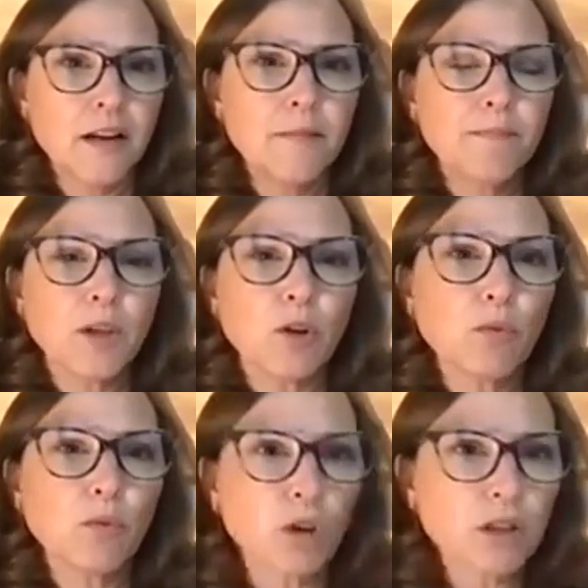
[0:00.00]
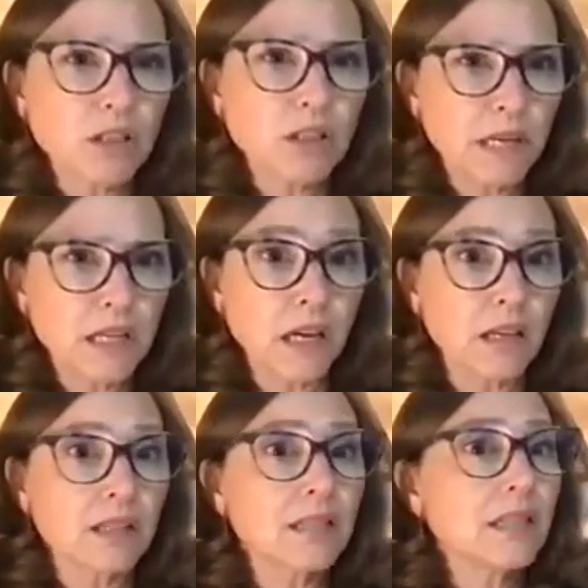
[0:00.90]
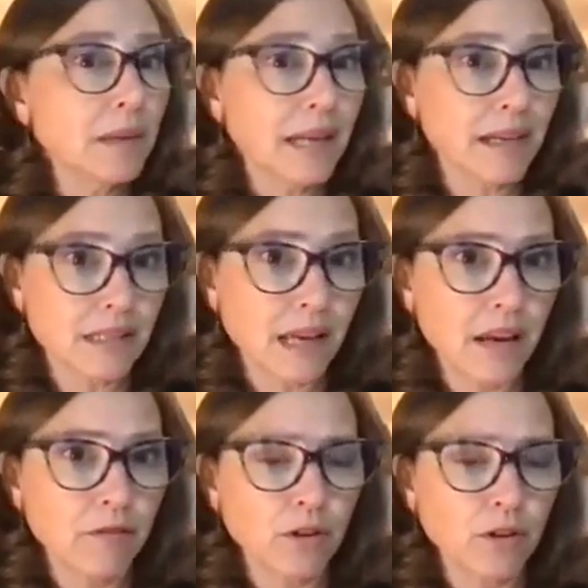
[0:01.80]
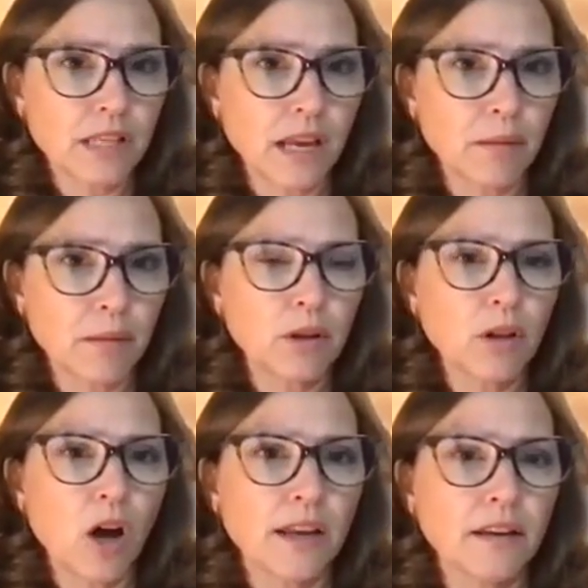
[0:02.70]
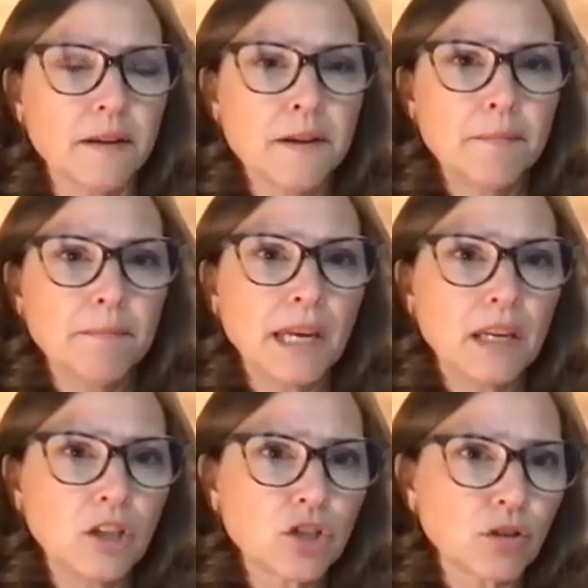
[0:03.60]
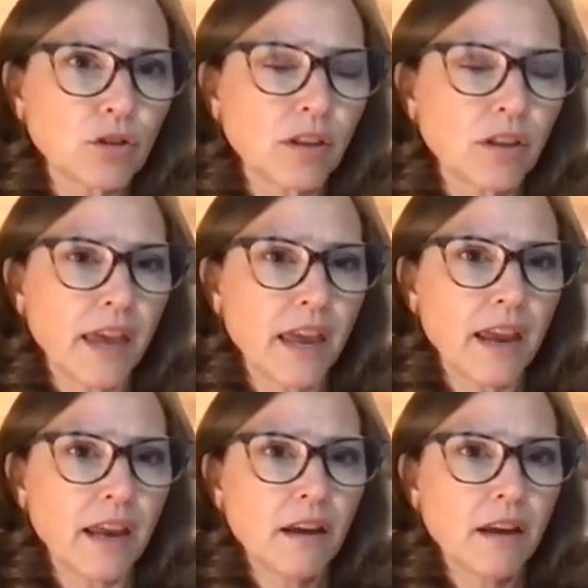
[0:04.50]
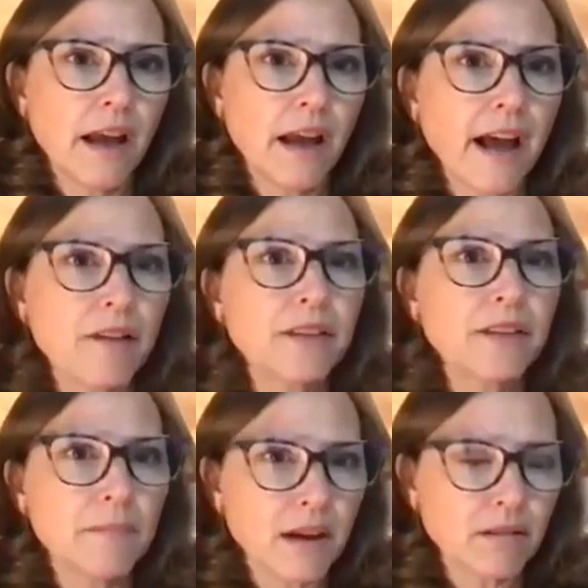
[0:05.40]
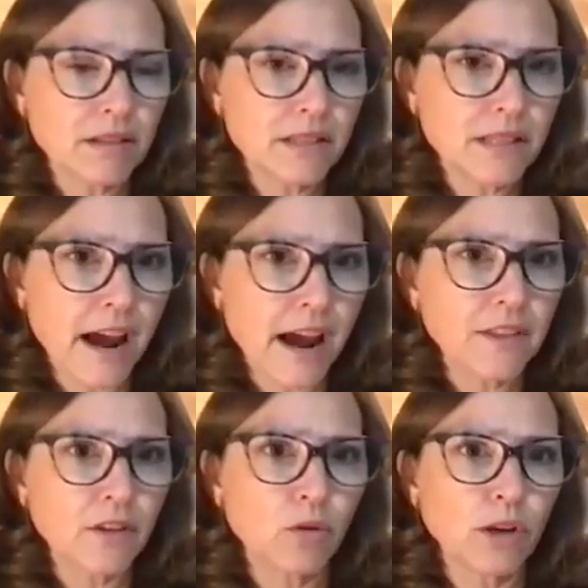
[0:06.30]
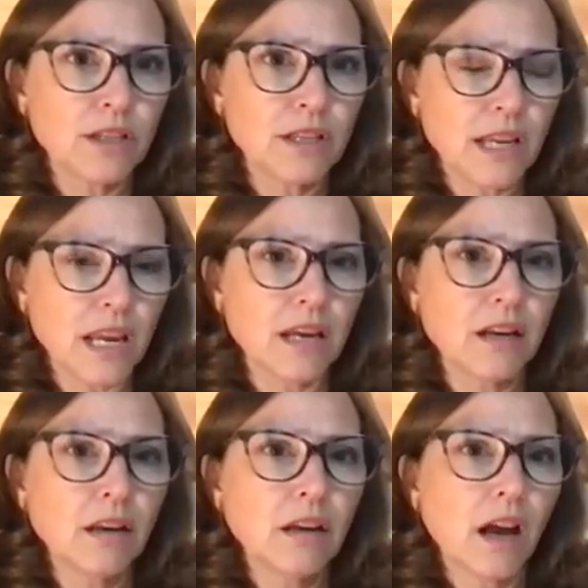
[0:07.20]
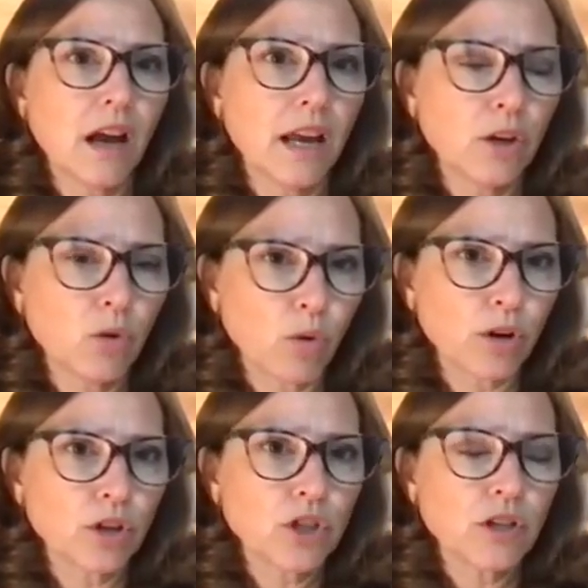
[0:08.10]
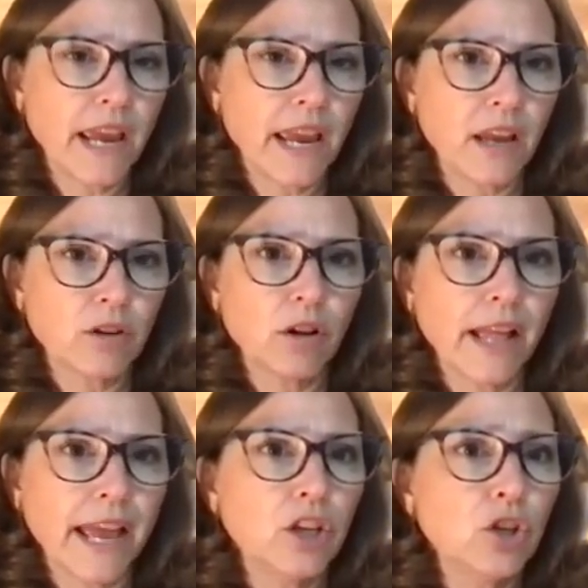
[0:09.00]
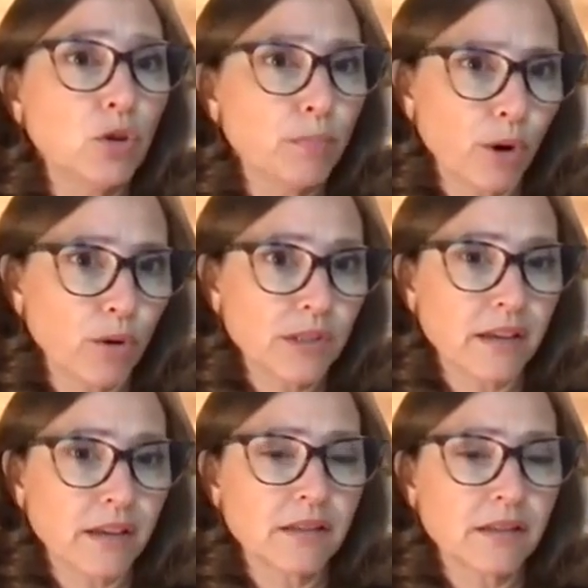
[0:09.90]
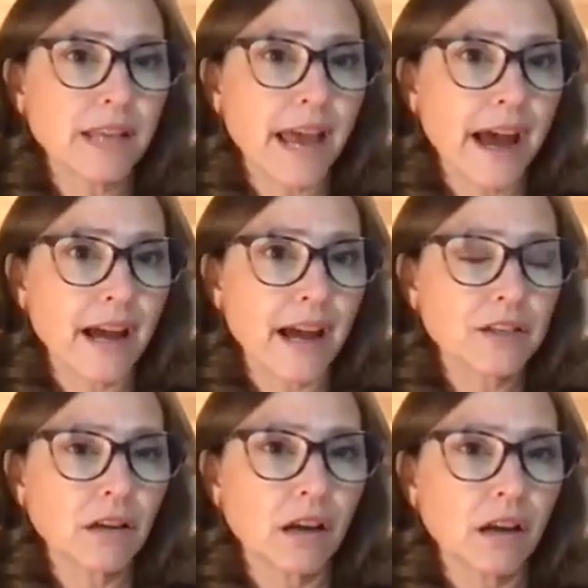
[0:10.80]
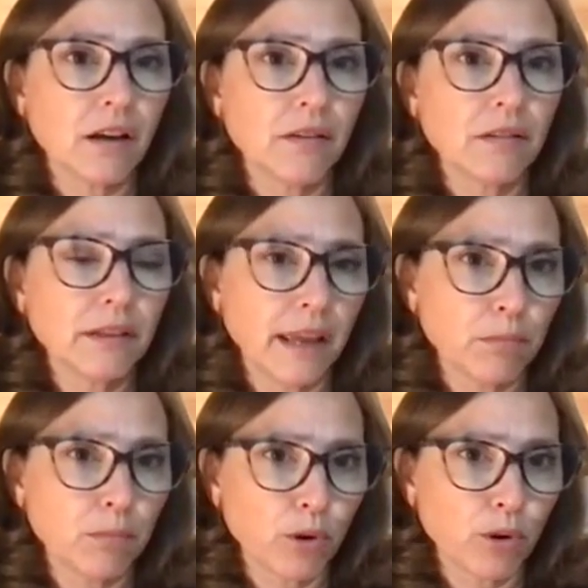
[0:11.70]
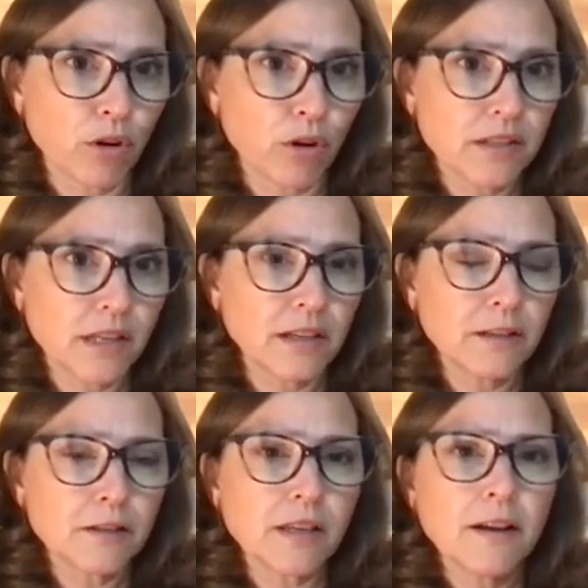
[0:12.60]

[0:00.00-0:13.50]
Work that's being done at CBSA, for example, on making sure that they have the amount of staff that they're going to need in order to handle any new processes at land border crossings.